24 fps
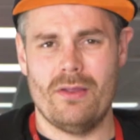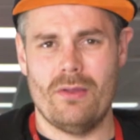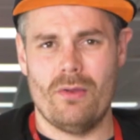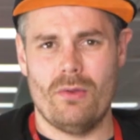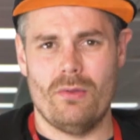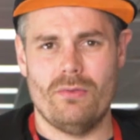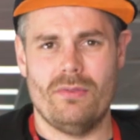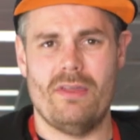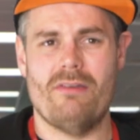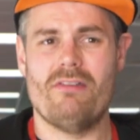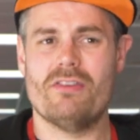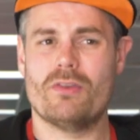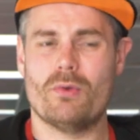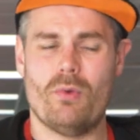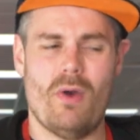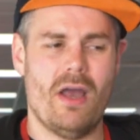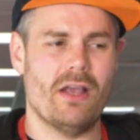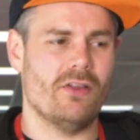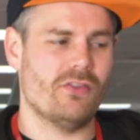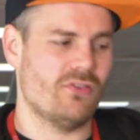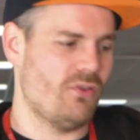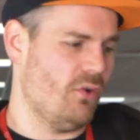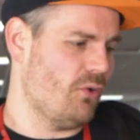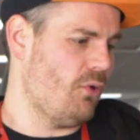There is quite a
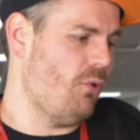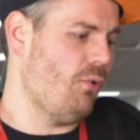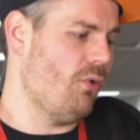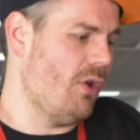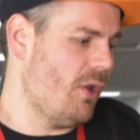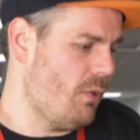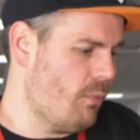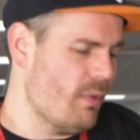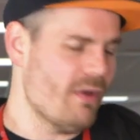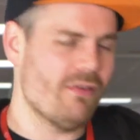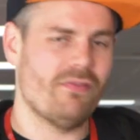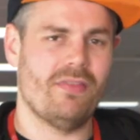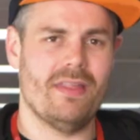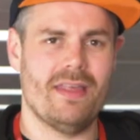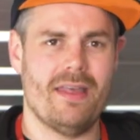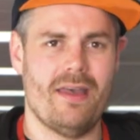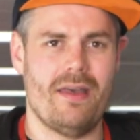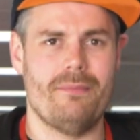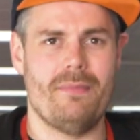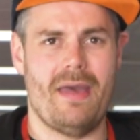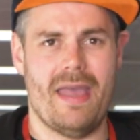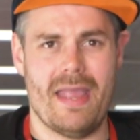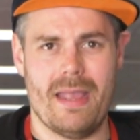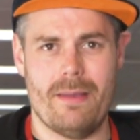good stock cooler with the
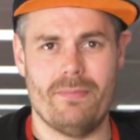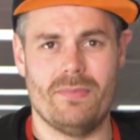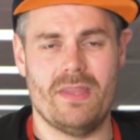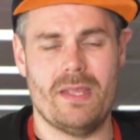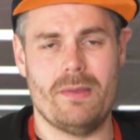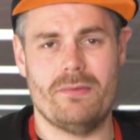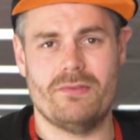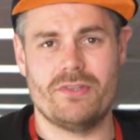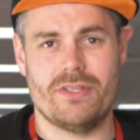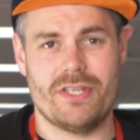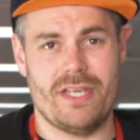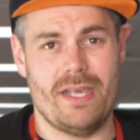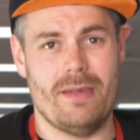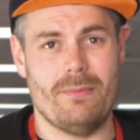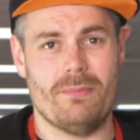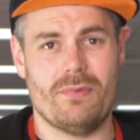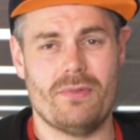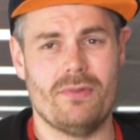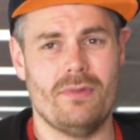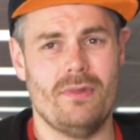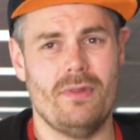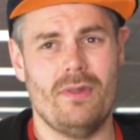AMD chips.